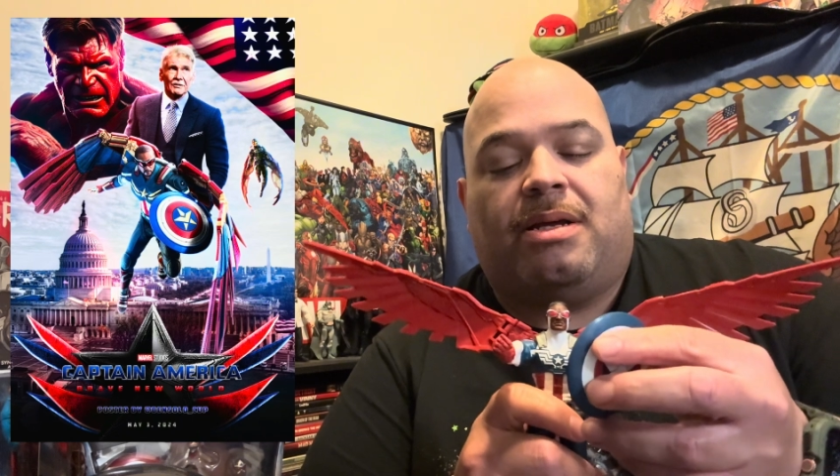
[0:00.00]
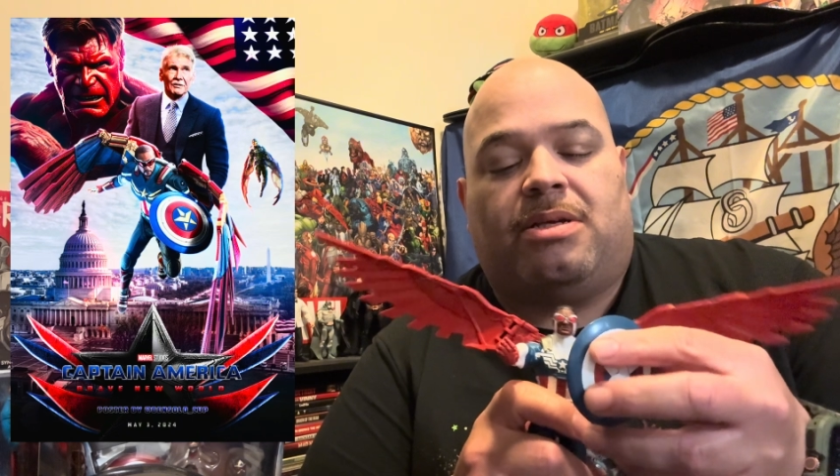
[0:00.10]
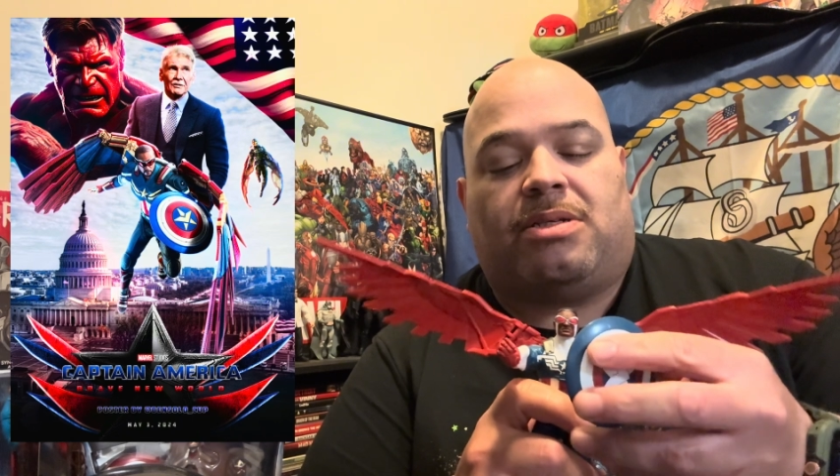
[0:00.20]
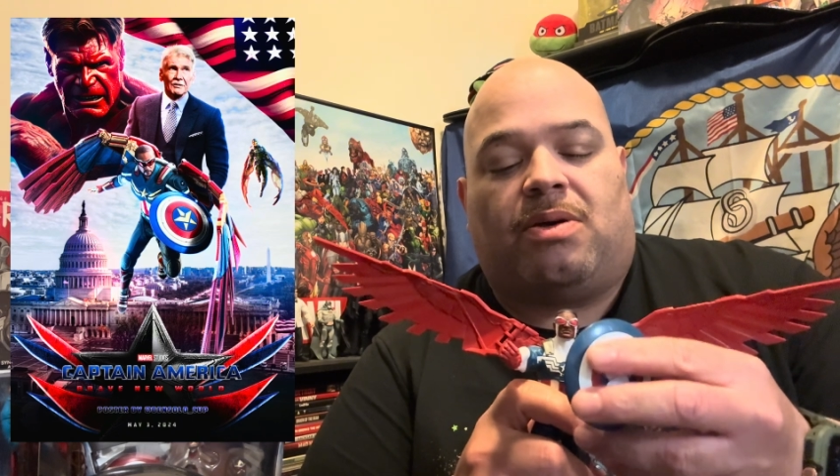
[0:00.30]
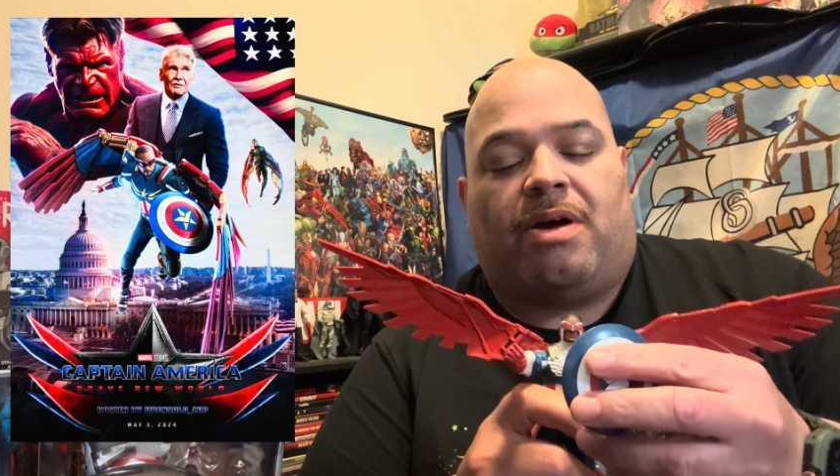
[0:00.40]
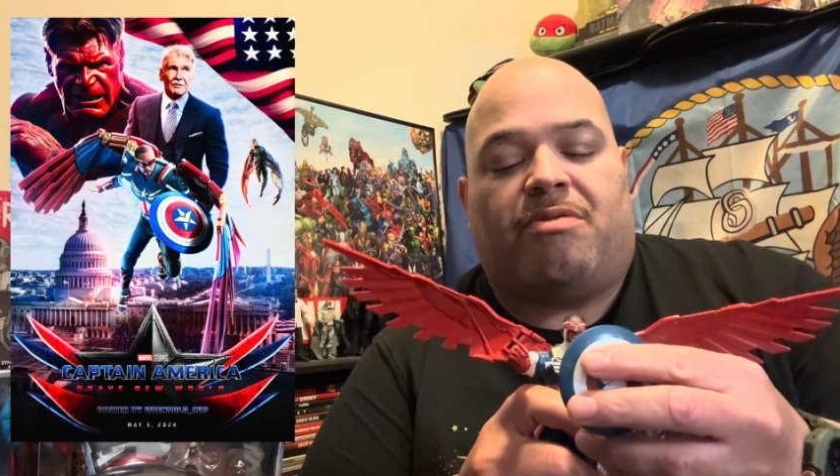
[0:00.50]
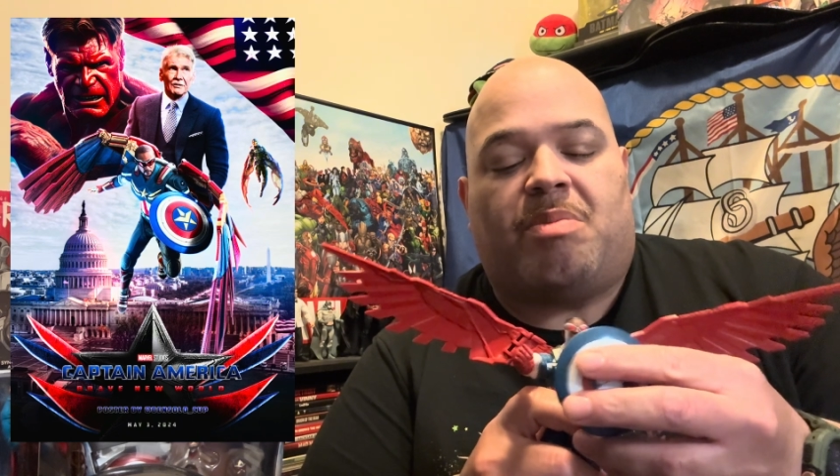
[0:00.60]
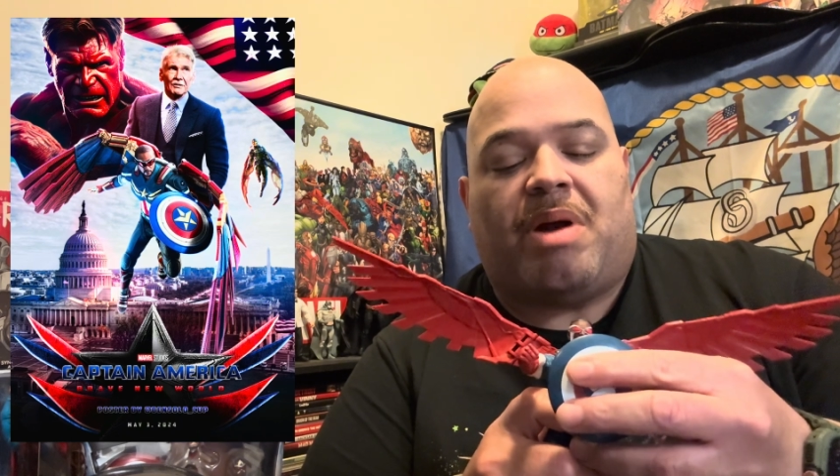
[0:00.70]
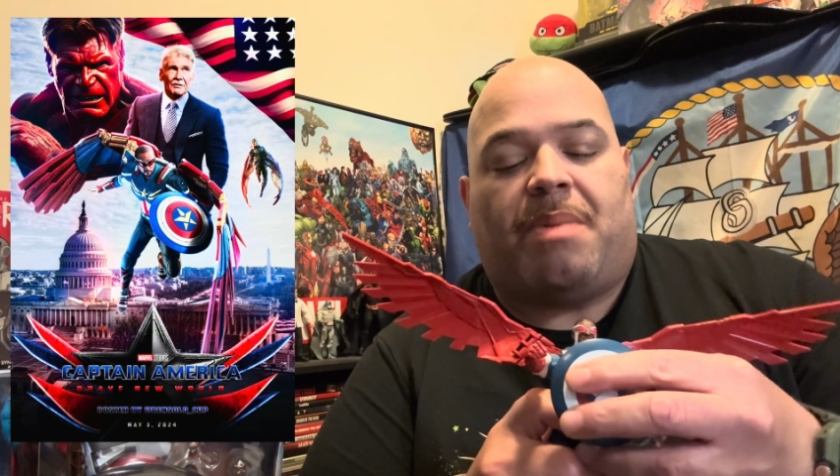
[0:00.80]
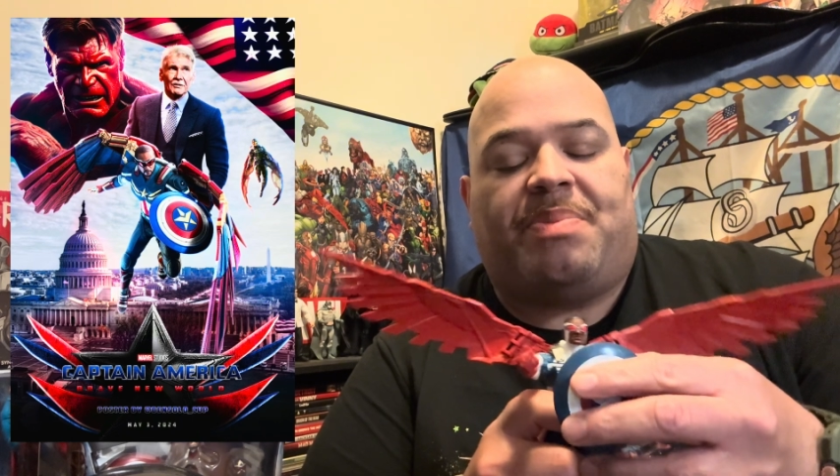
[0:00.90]
So I
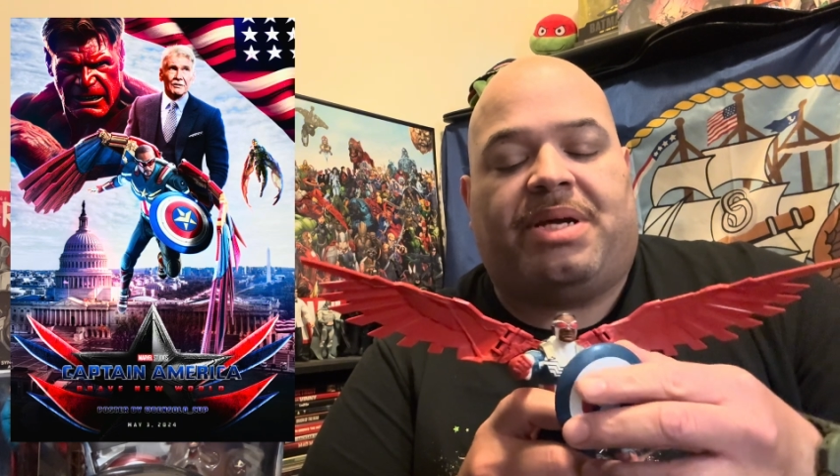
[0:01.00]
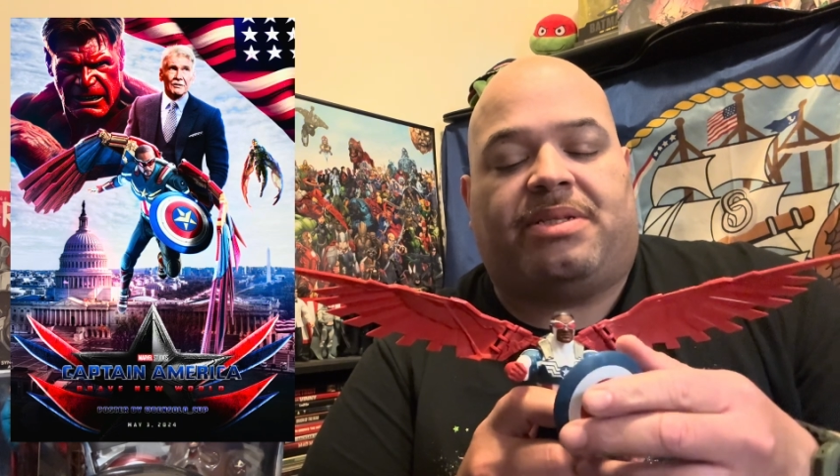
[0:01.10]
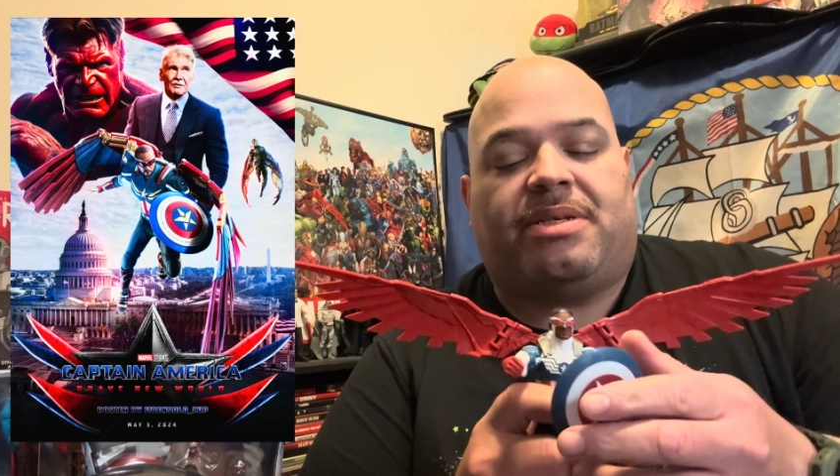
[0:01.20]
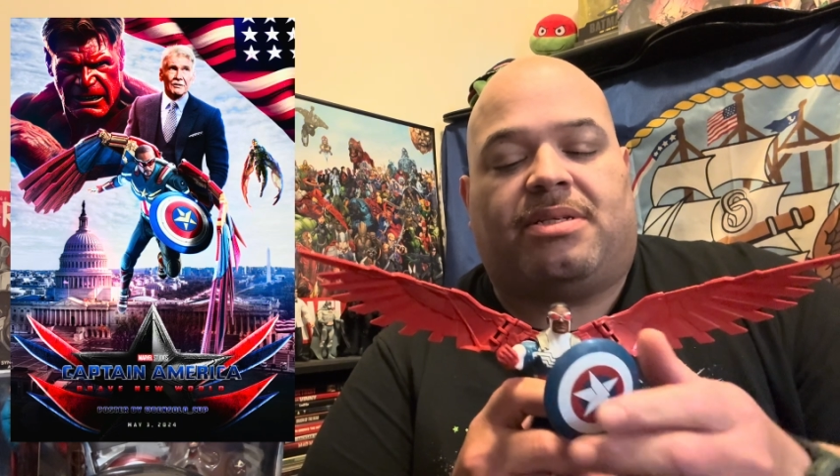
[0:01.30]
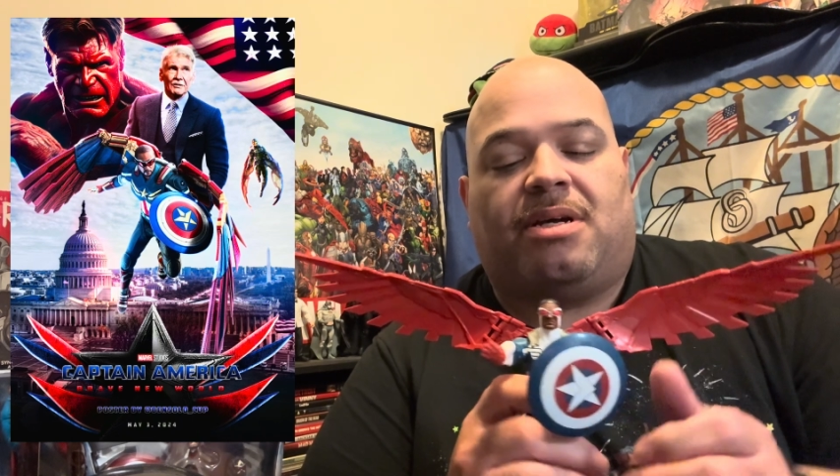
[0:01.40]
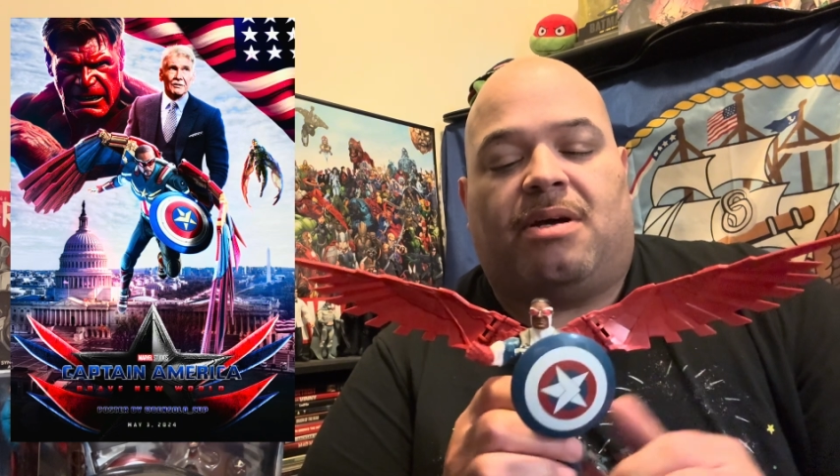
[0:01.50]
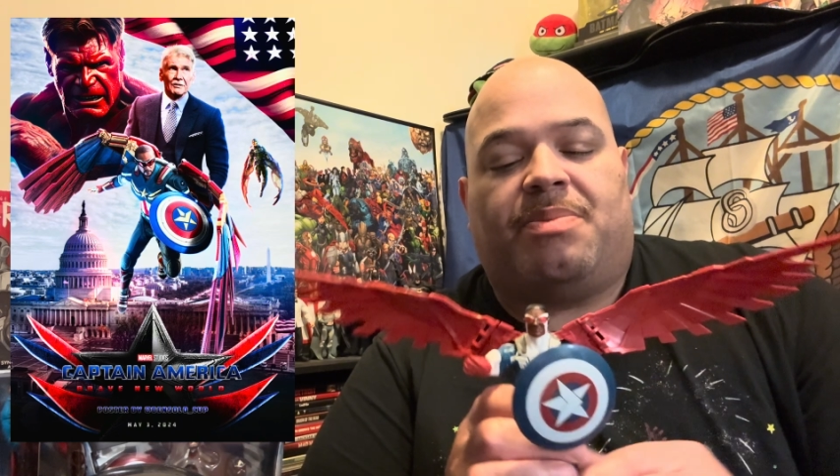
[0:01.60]
remember I picked this up,